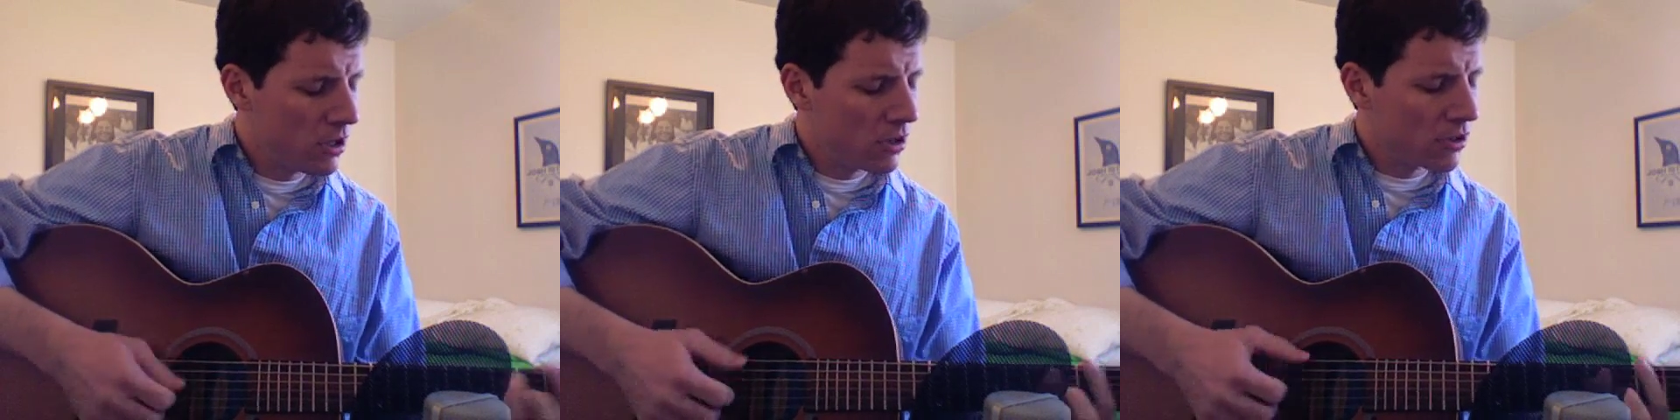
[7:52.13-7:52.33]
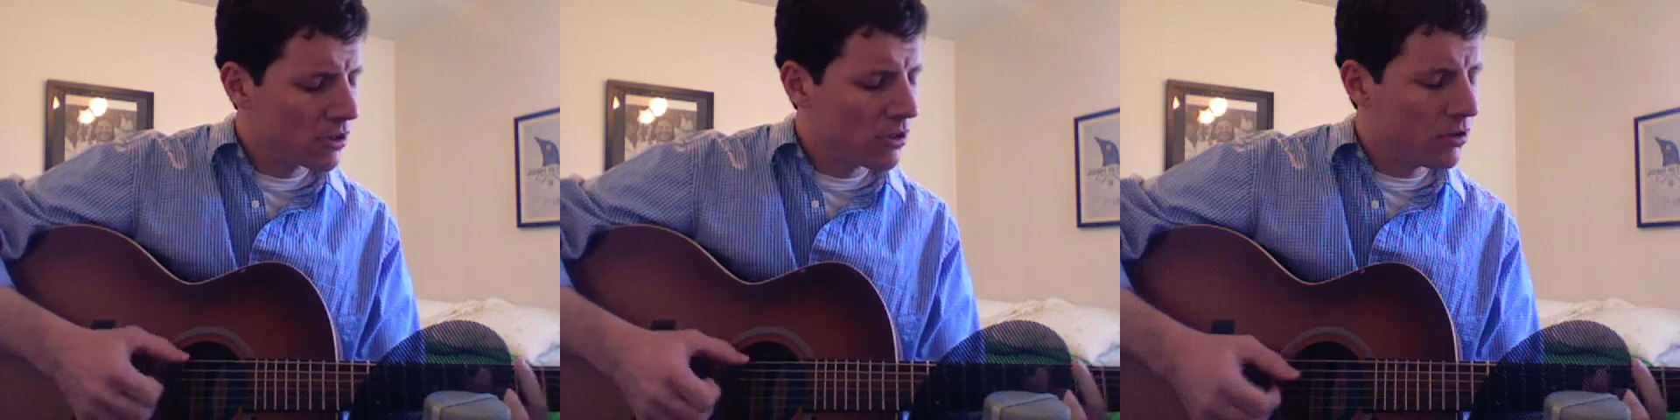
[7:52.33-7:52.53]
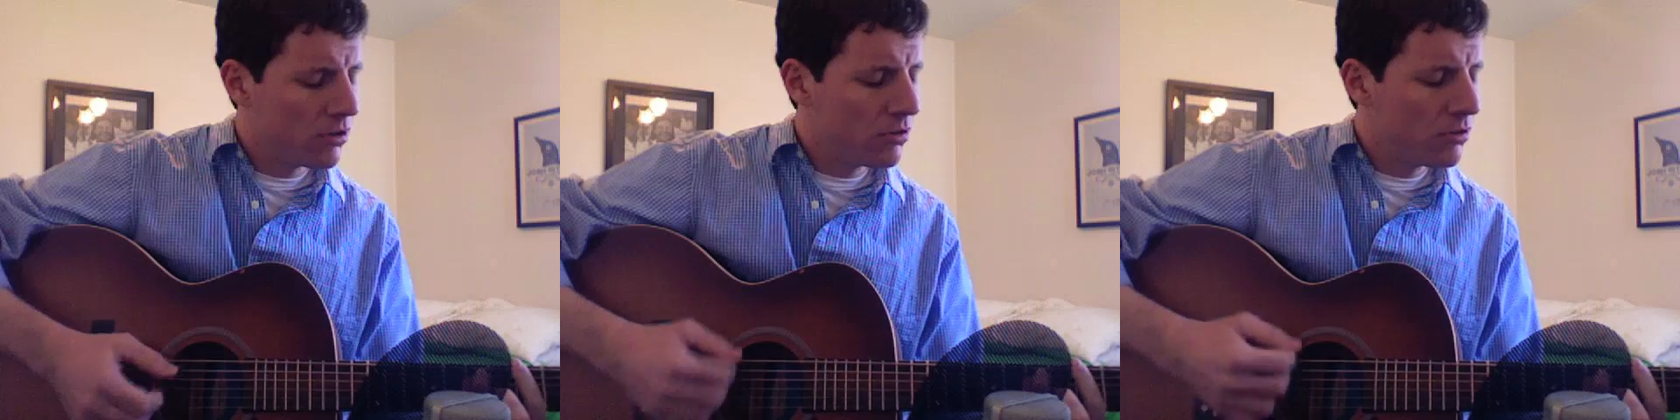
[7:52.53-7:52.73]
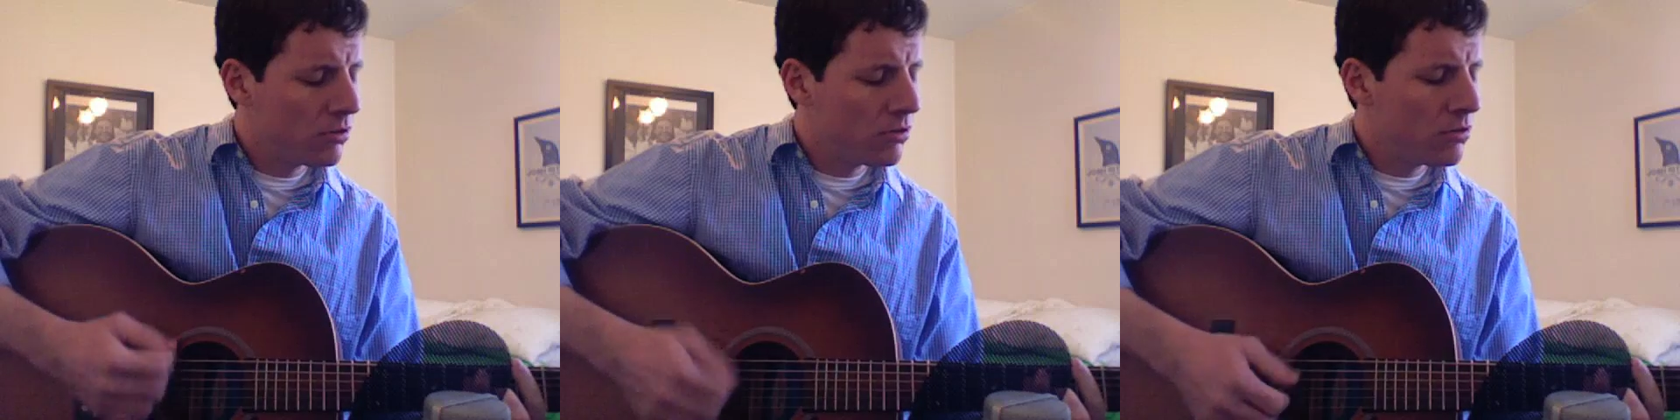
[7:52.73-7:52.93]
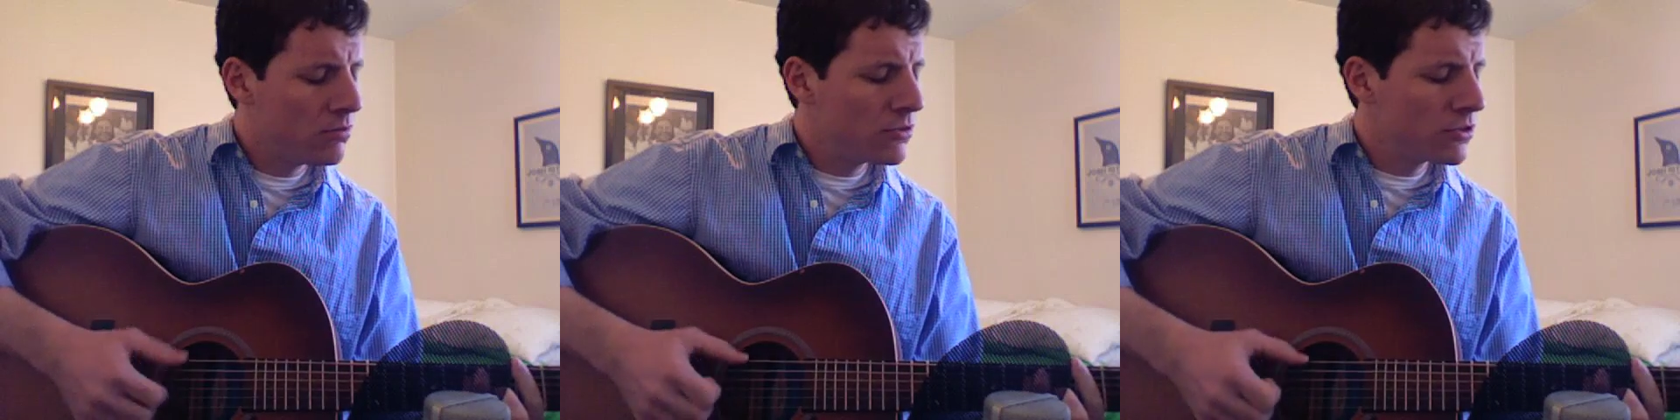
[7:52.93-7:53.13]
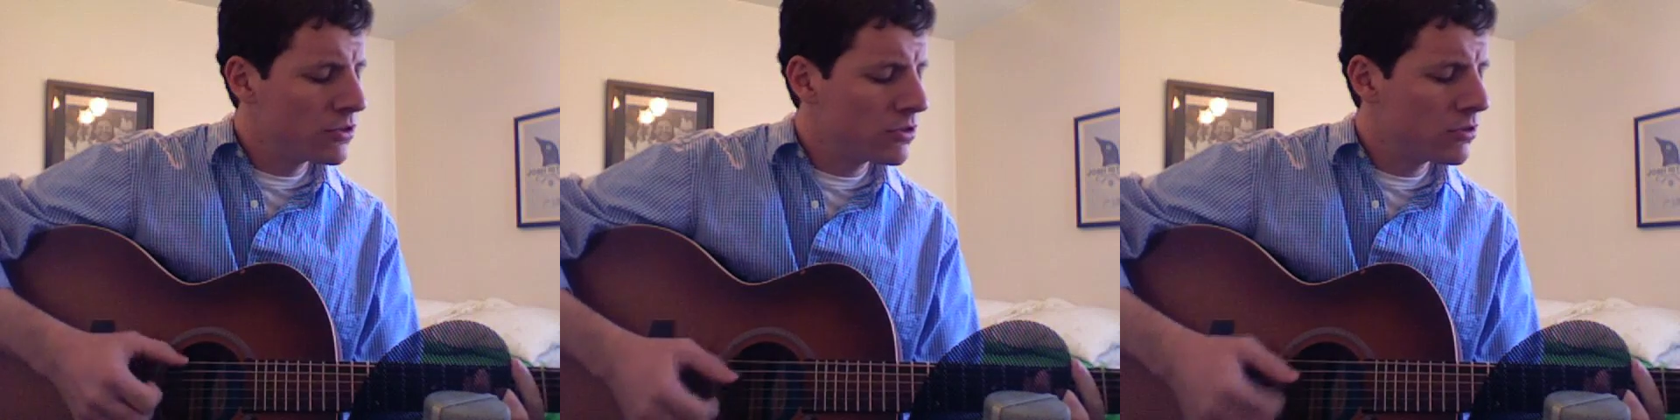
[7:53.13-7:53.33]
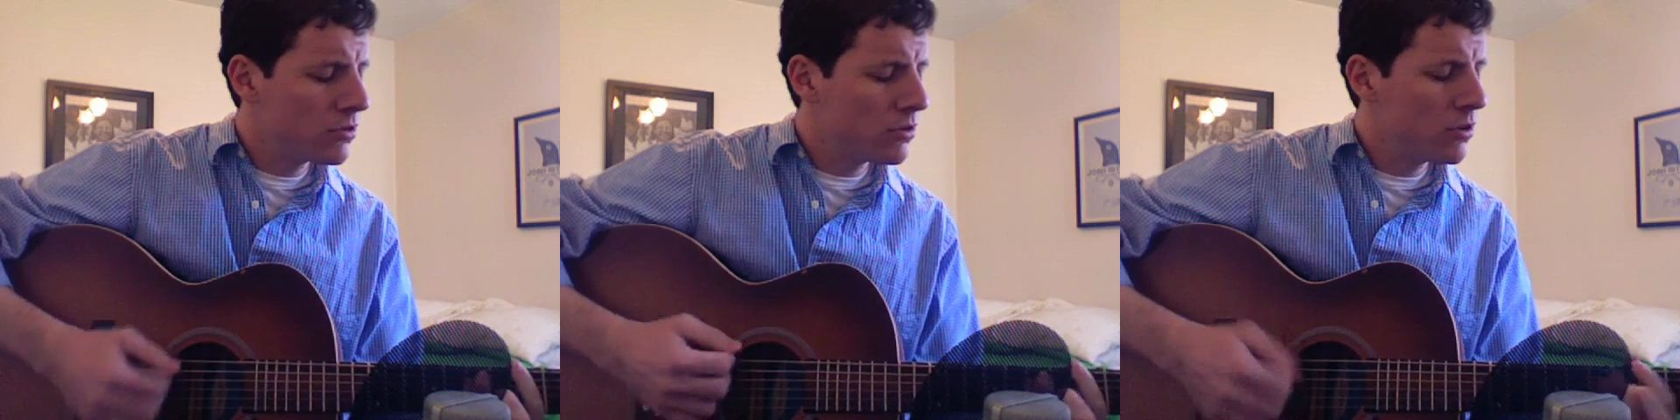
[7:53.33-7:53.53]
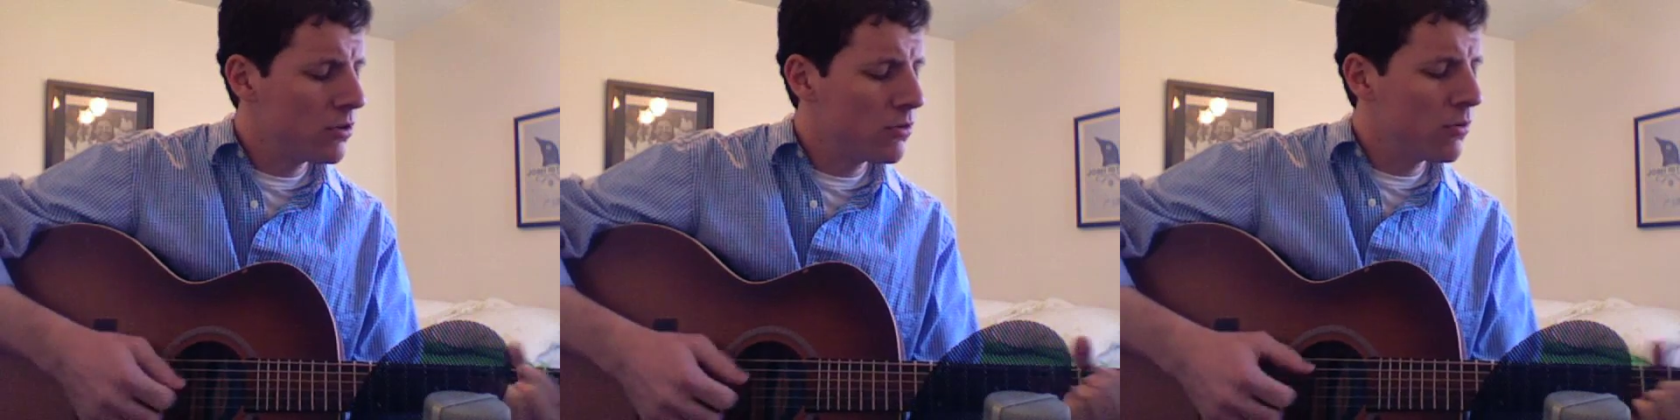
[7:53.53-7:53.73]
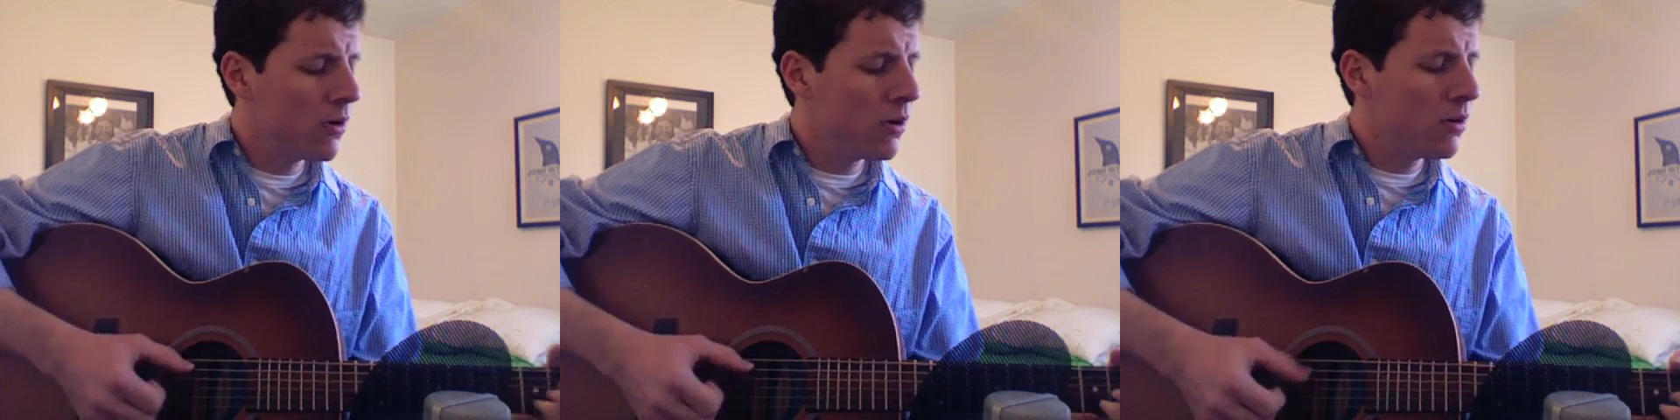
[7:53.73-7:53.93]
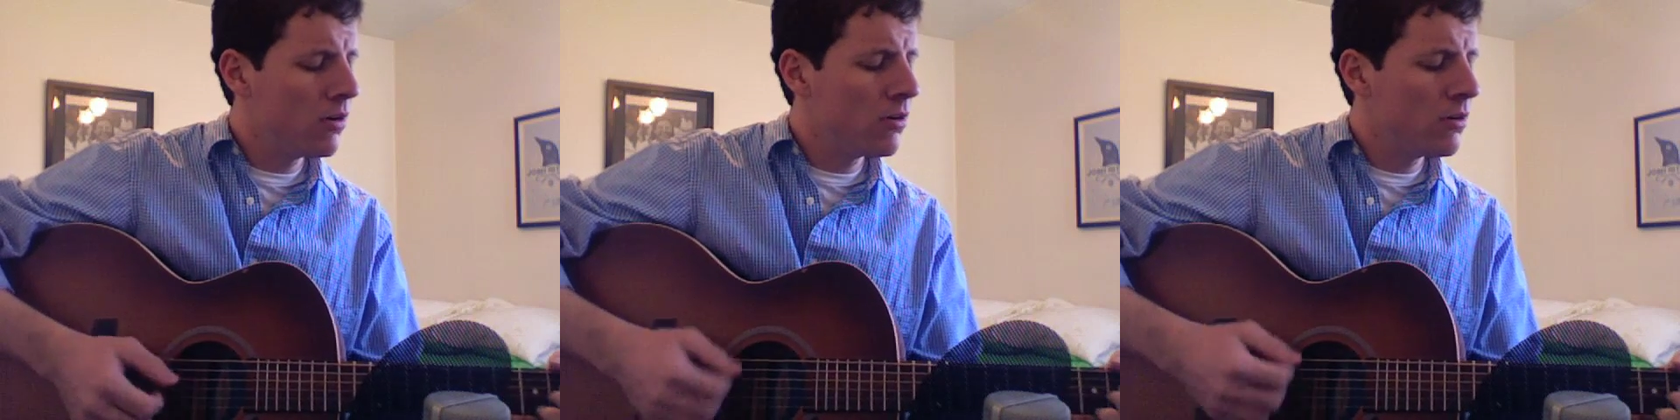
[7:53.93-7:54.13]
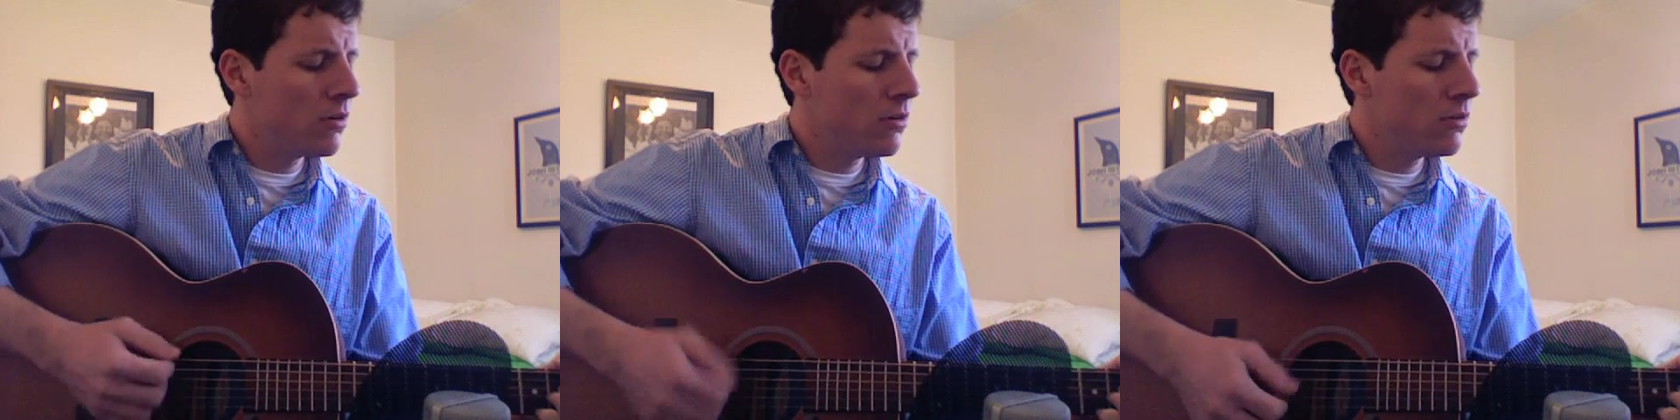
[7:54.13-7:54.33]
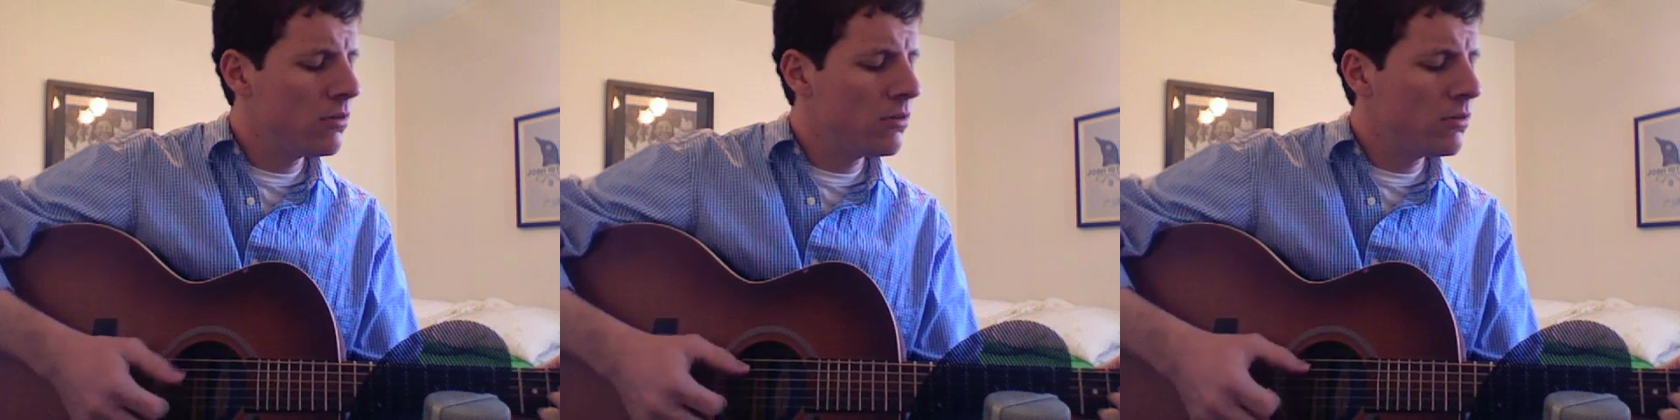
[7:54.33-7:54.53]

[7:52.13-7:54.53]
the cold Missouri waters.